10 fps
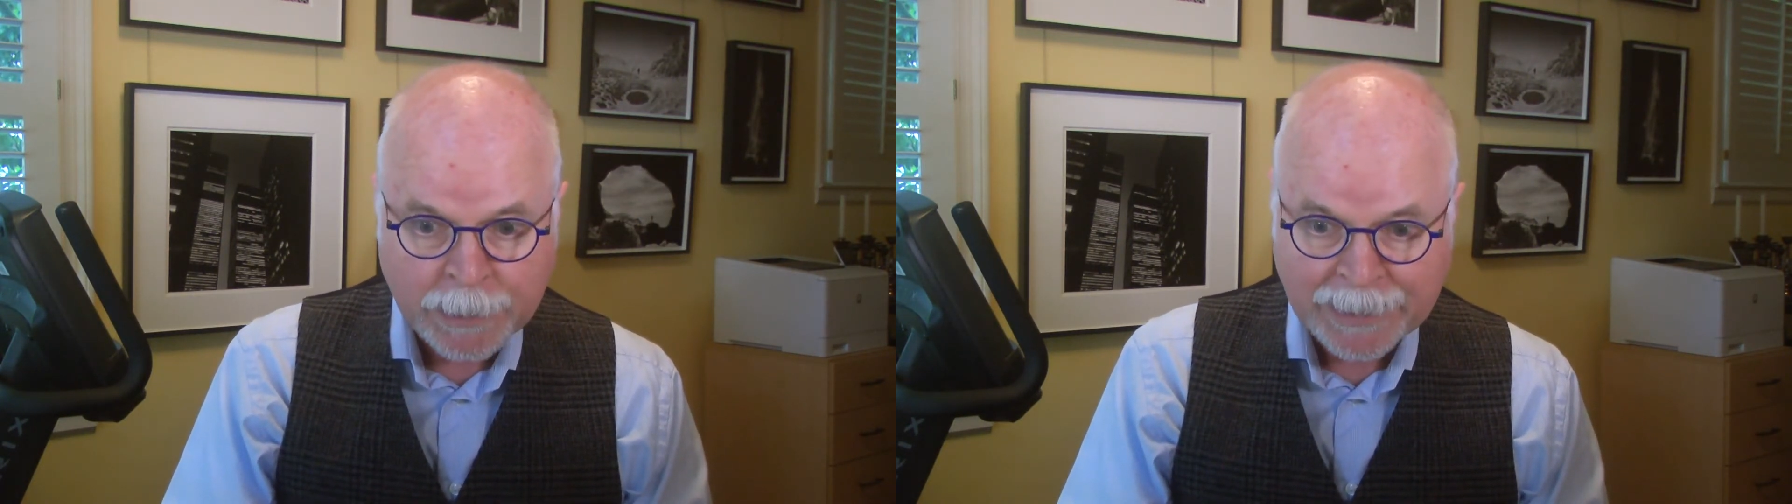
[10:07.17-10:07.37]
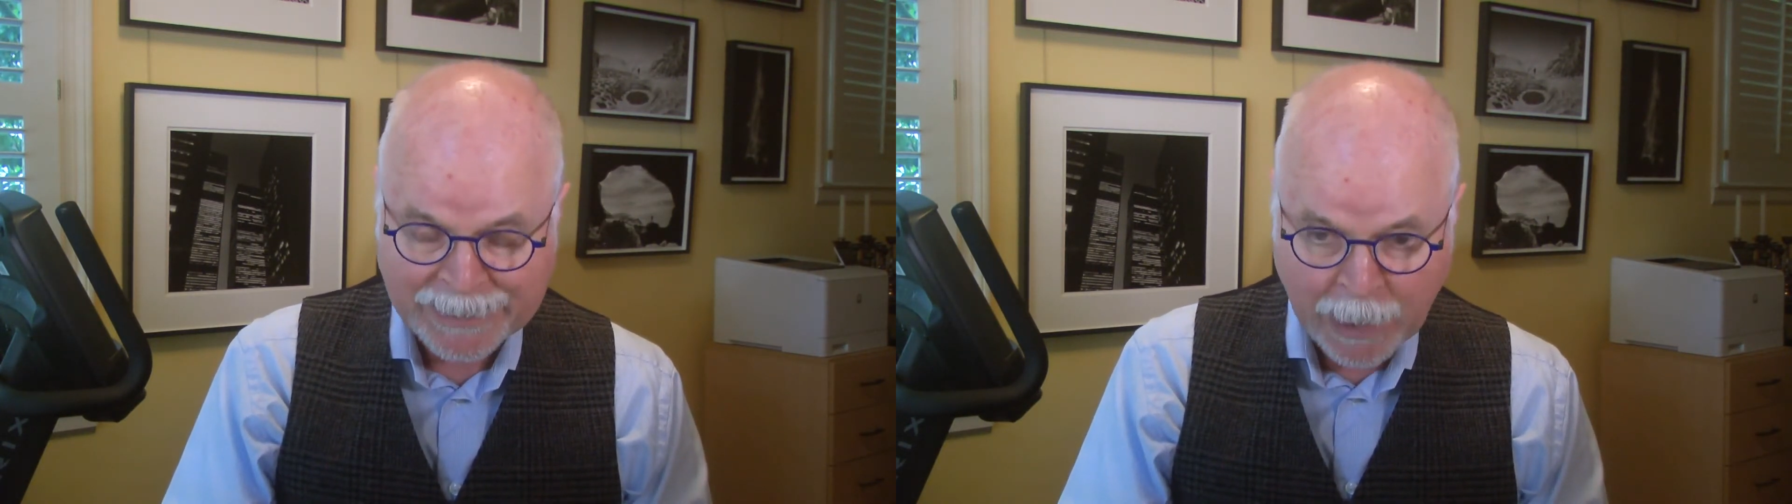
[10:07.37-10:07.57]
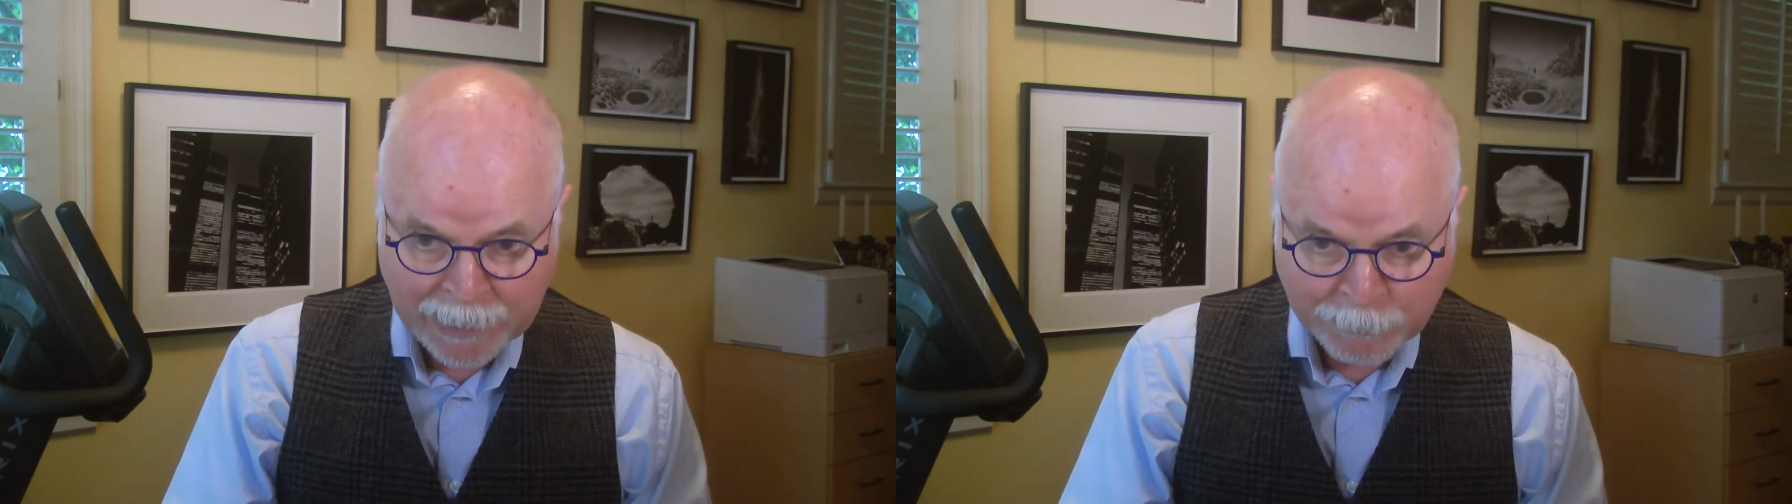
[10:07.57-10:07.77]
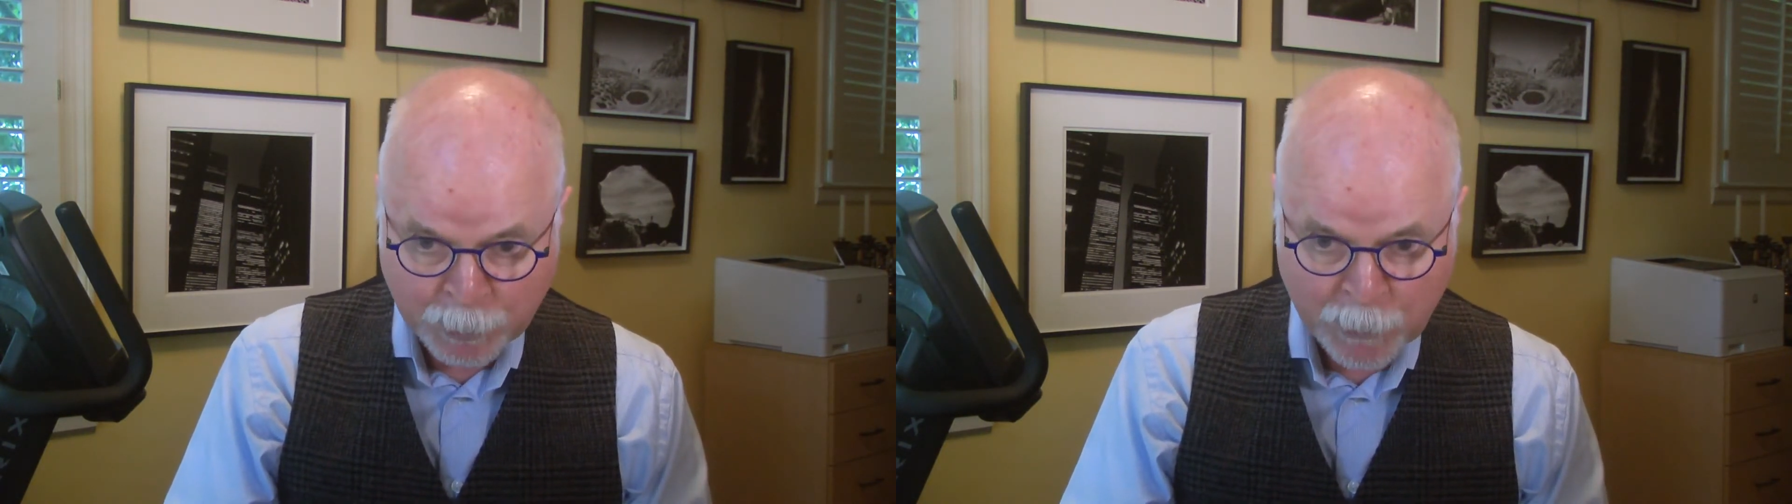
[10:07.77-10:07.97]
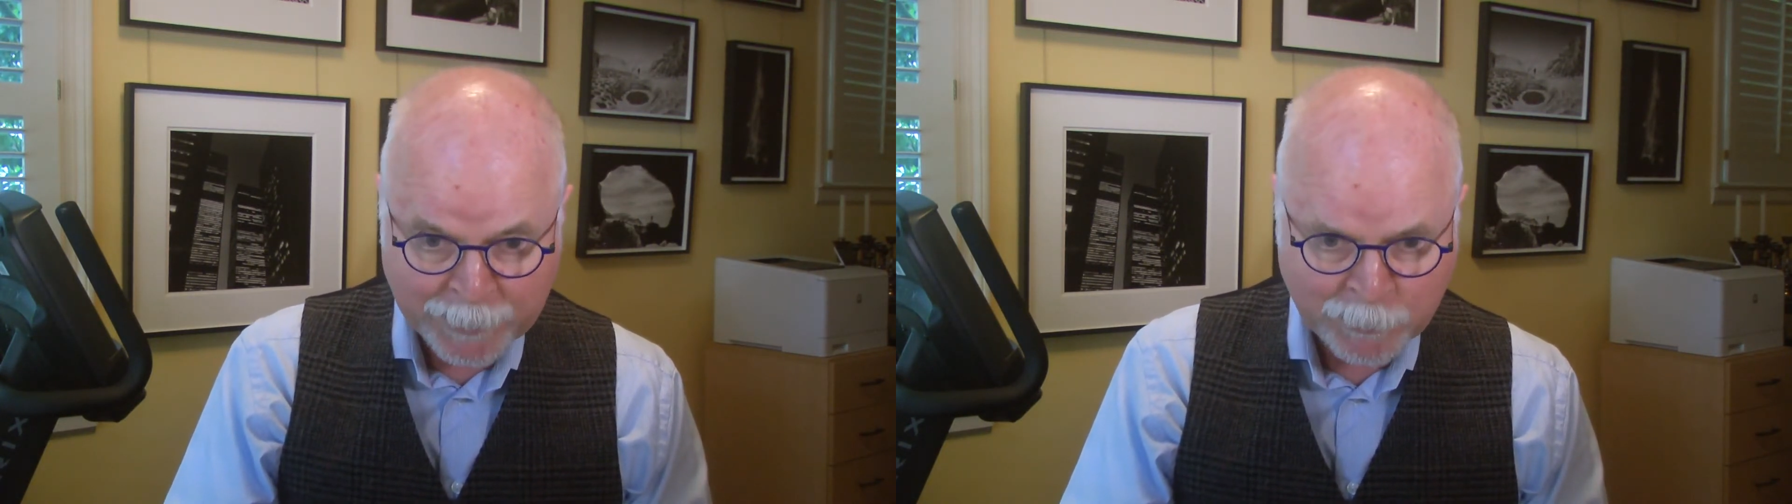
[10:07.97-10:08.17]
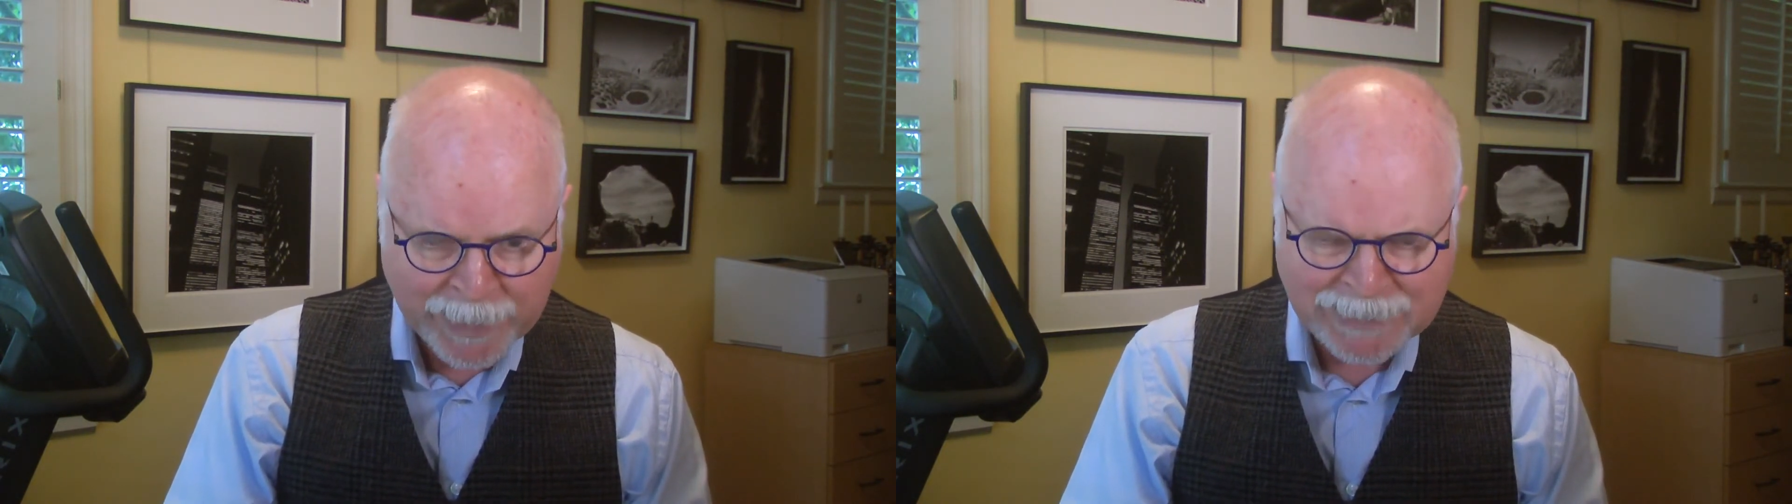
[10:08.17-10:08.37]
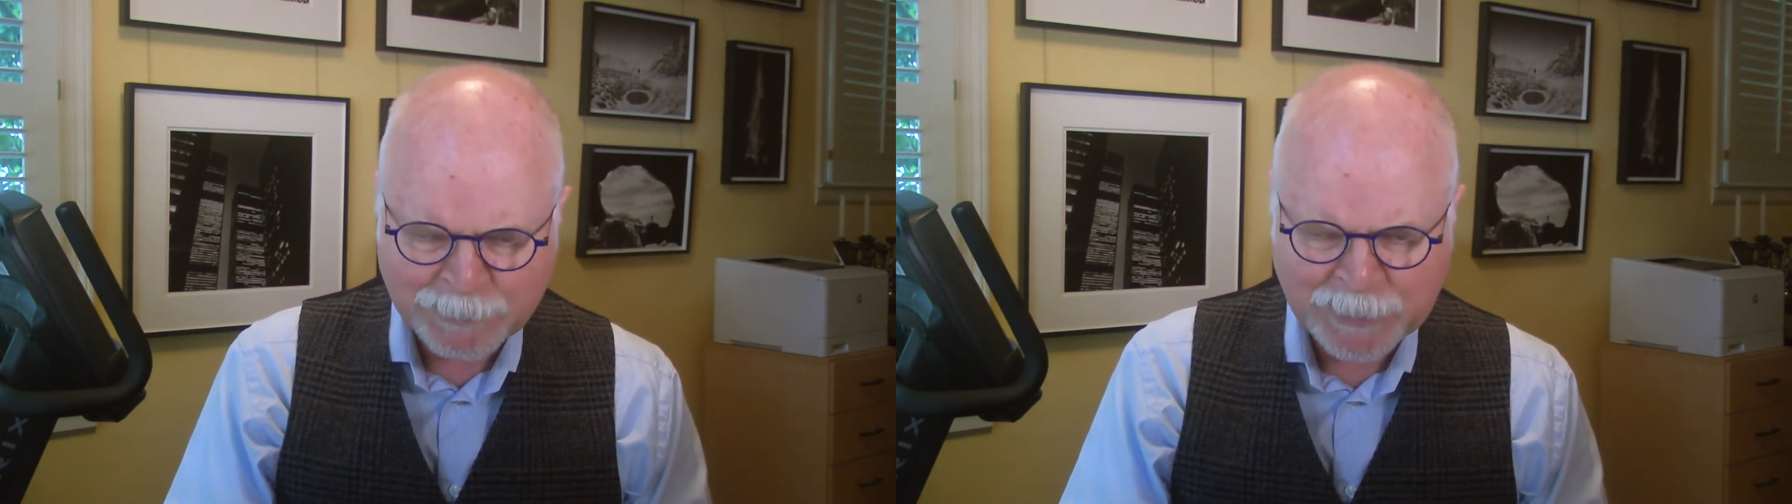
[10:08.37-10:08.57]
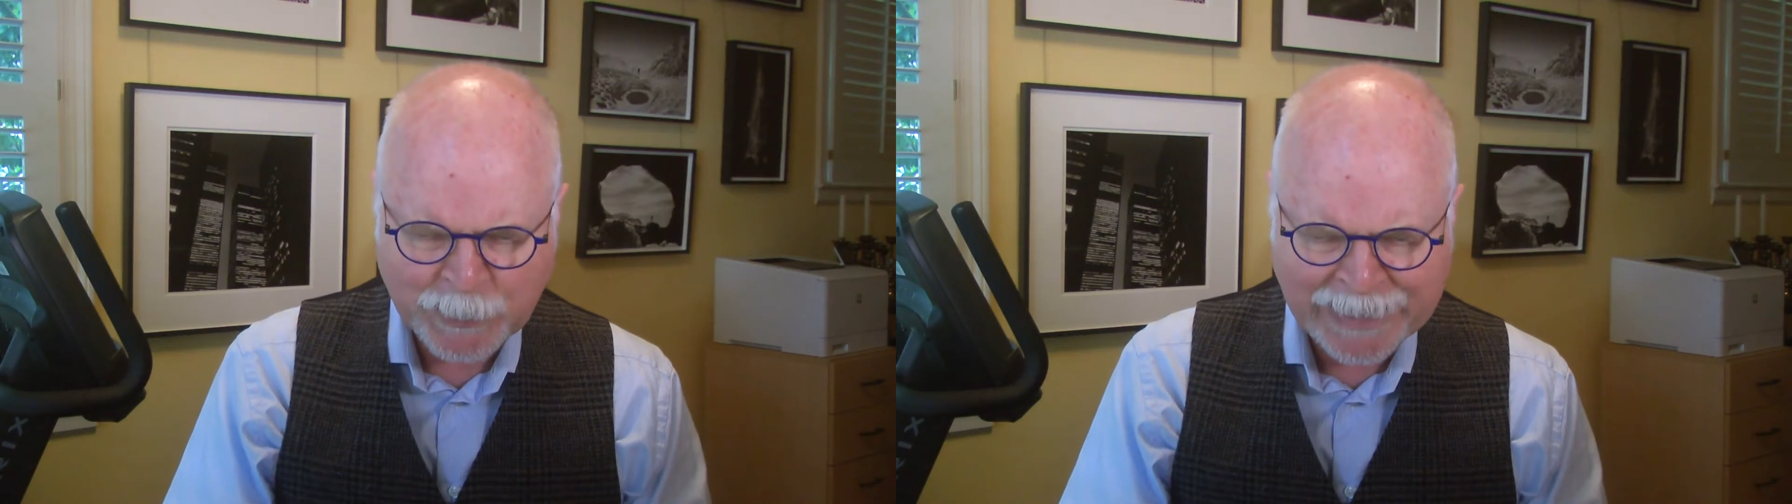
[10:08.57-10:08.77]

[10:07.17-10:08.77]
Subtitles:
the unemployment rate is between